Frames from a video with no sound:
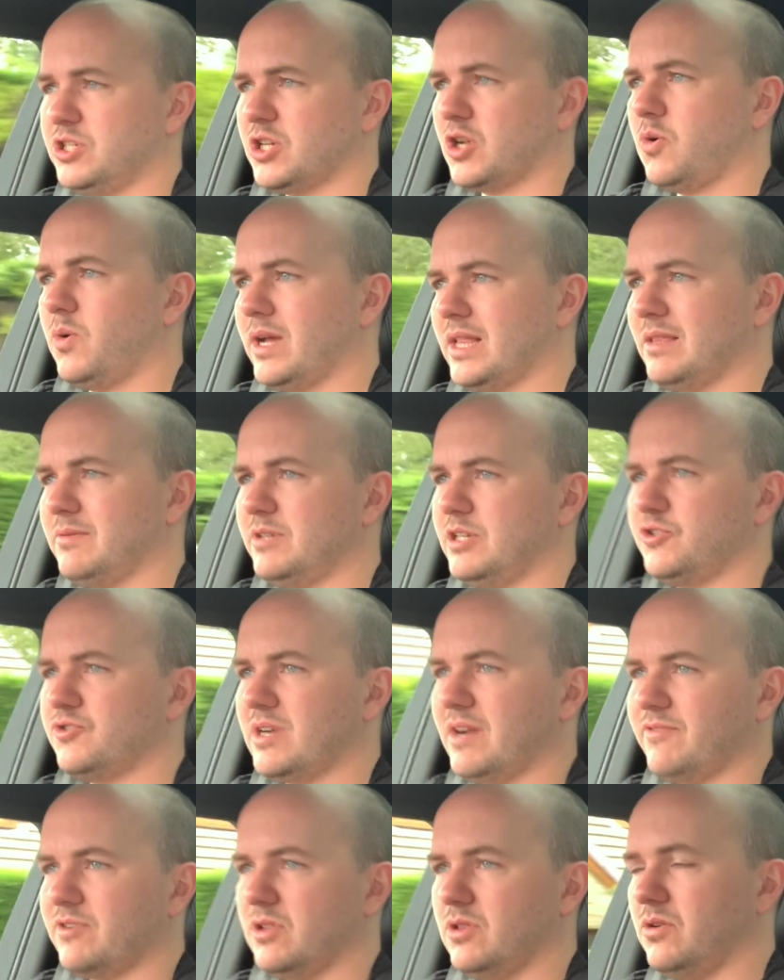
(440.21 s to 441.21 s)
So quickly when you're
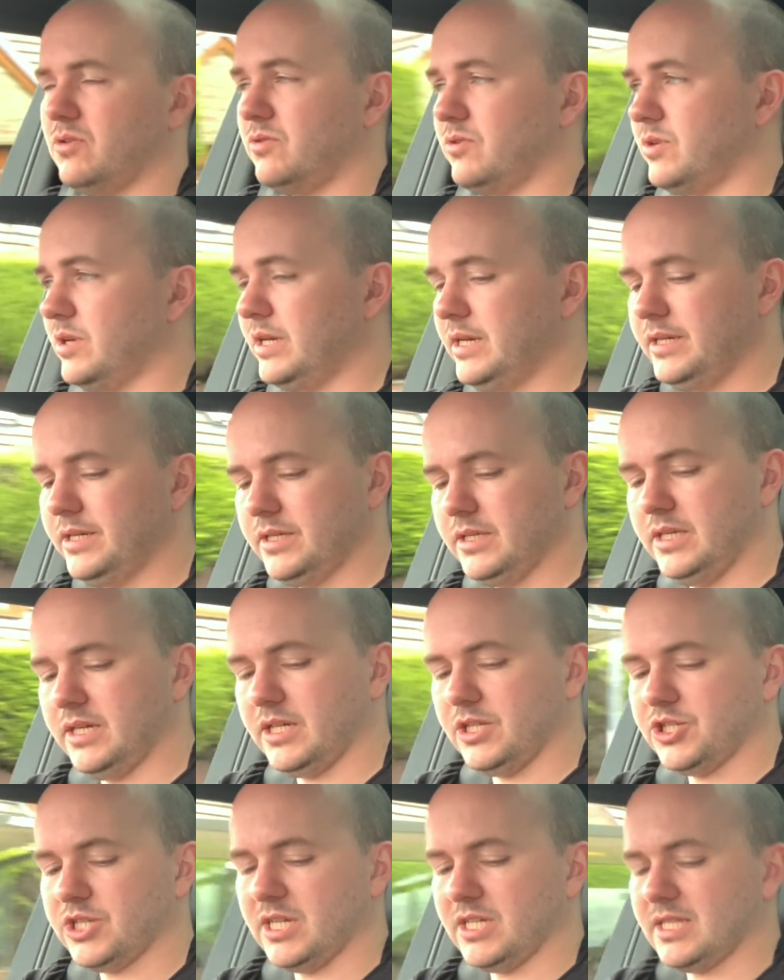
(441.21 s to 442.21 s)
driving along, you
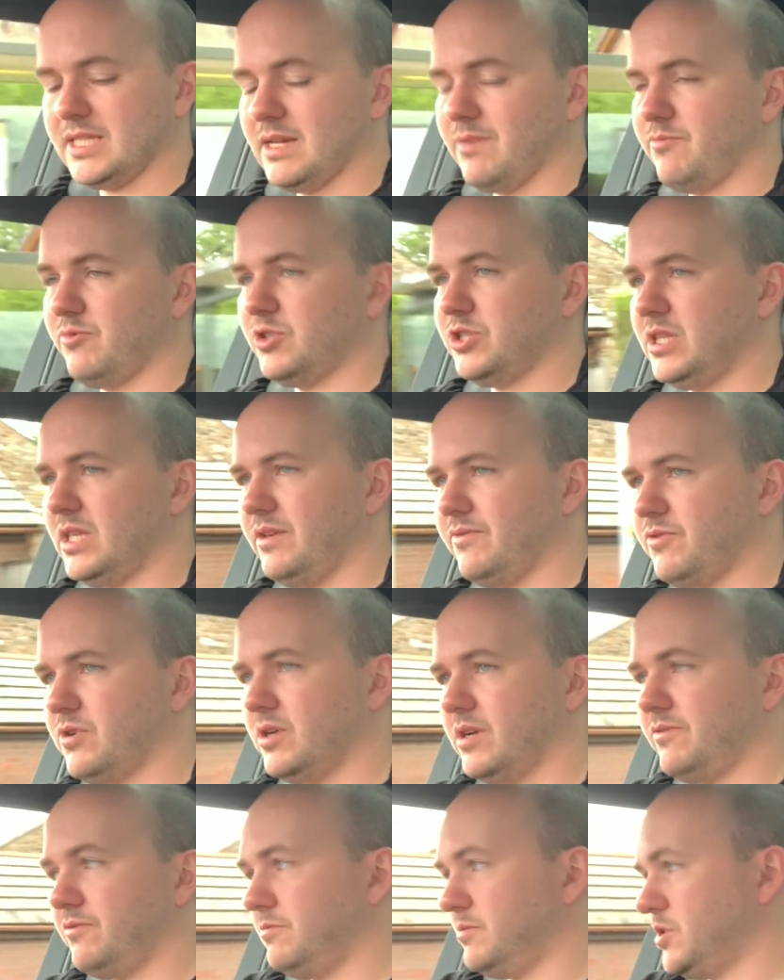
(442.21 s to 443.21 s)
can change the temperature that you've got
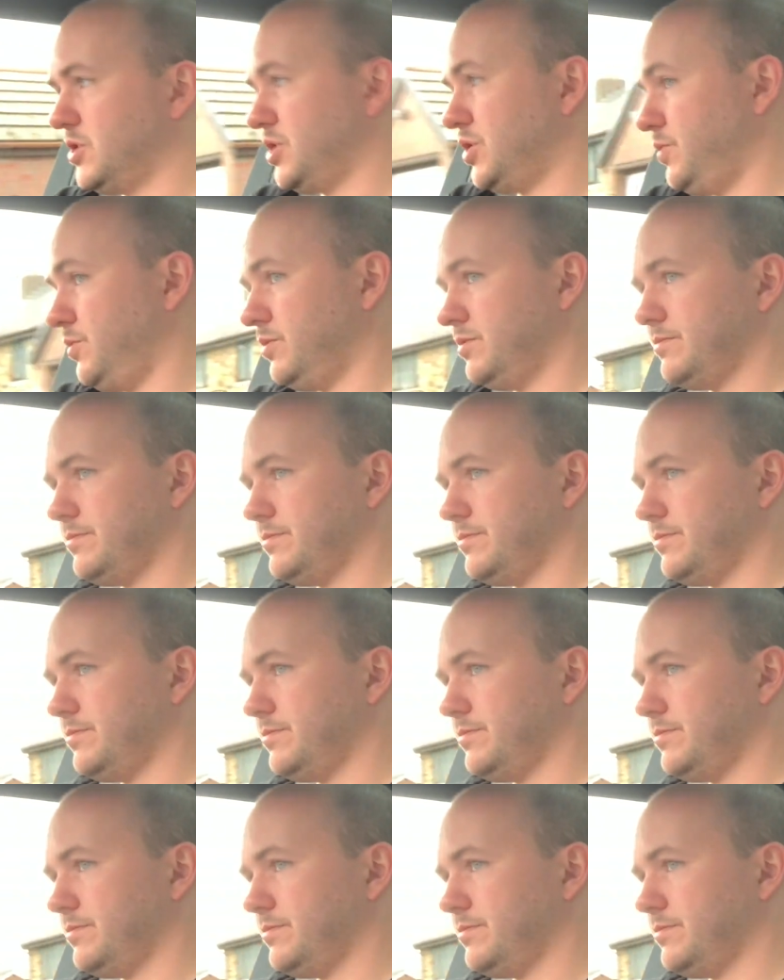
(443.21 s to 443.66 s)
if it's too